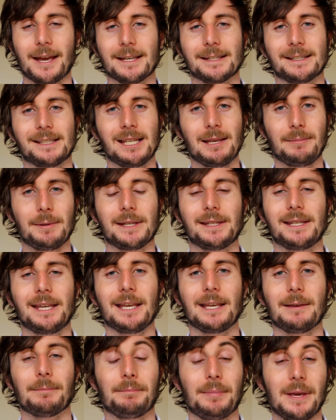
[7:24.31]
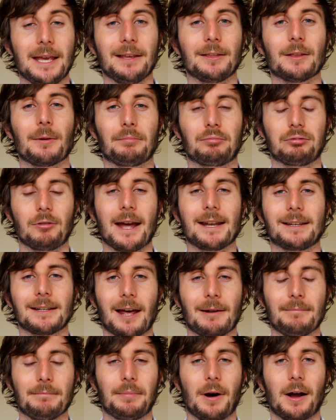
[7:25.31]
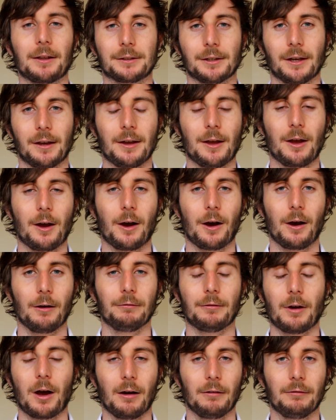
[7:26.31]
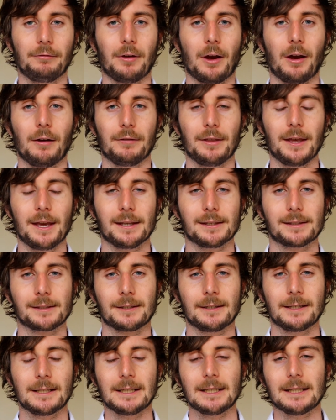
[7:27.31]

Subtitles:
CBT being the bread and butter of this.